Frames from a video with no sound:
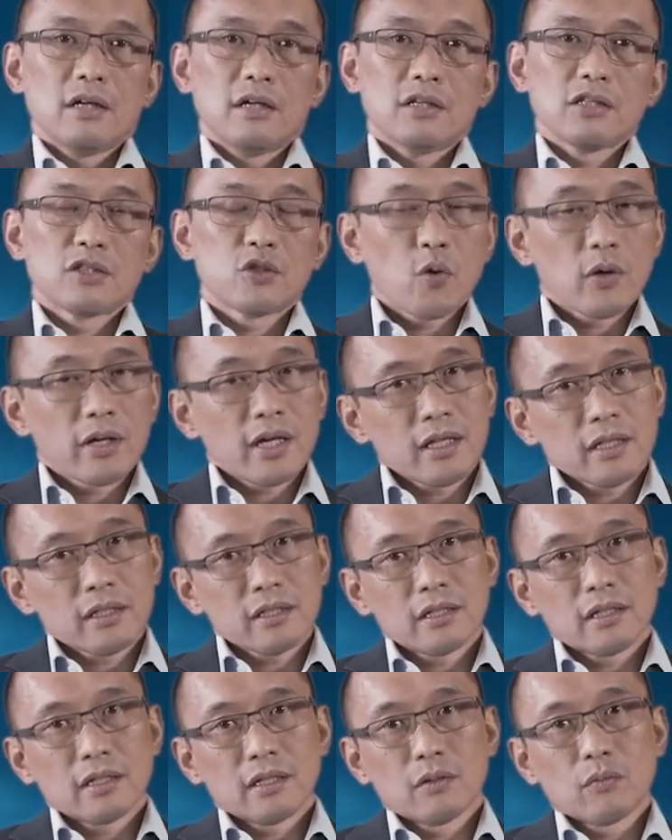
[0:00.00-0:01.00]
So again,
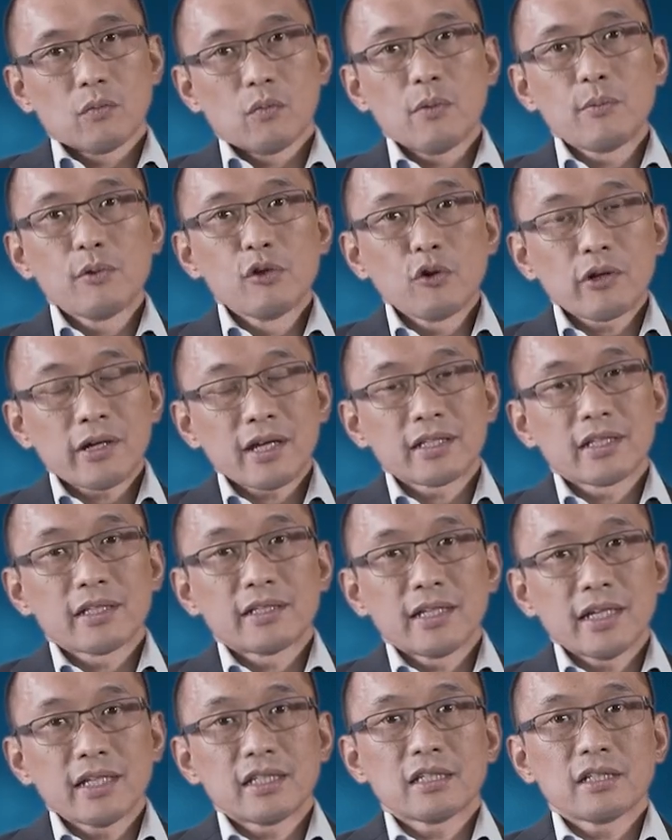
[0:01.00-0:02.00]
when we look at the
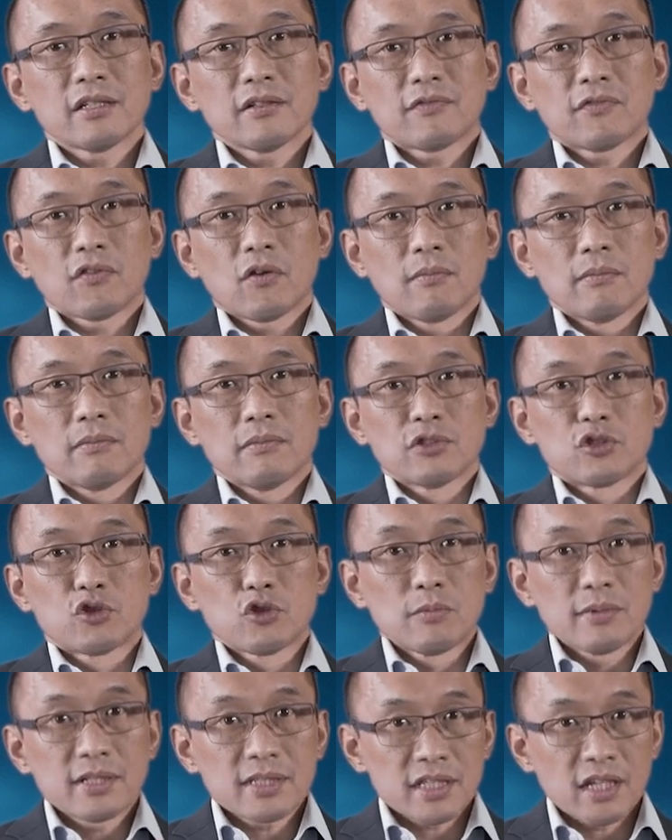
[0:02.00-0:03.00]
data from
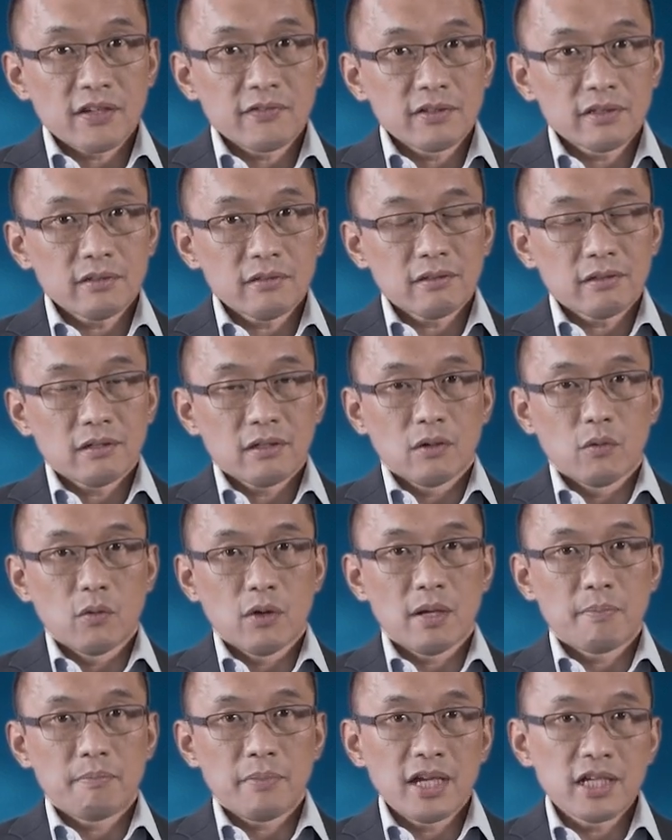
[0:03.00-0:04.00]
ZUMA-7,
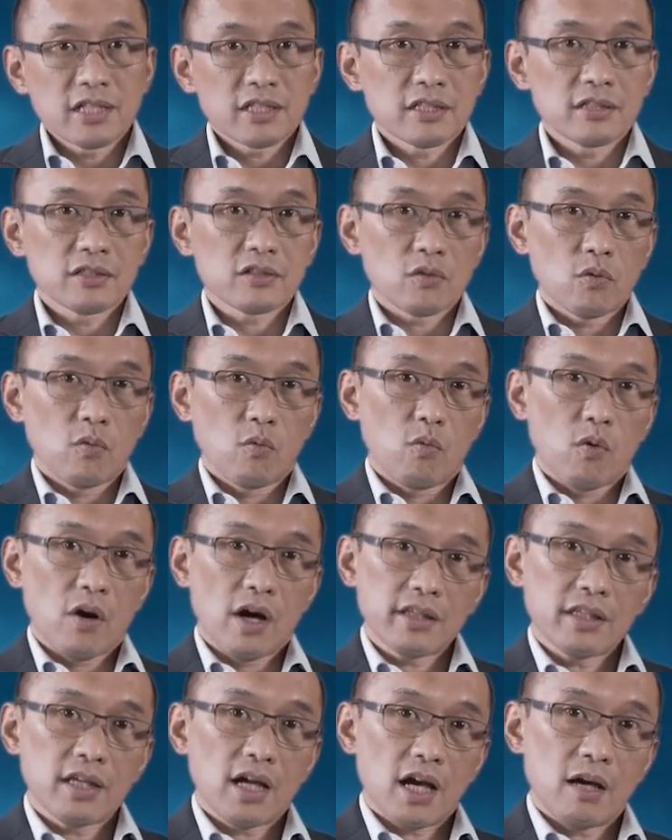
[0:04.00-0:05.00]
where patients on
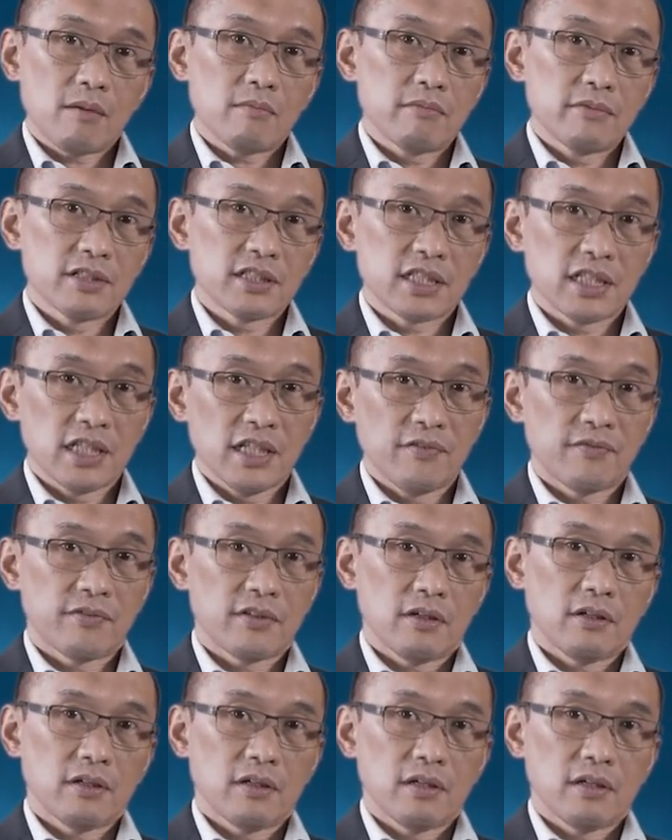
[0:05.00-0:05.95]
one arm received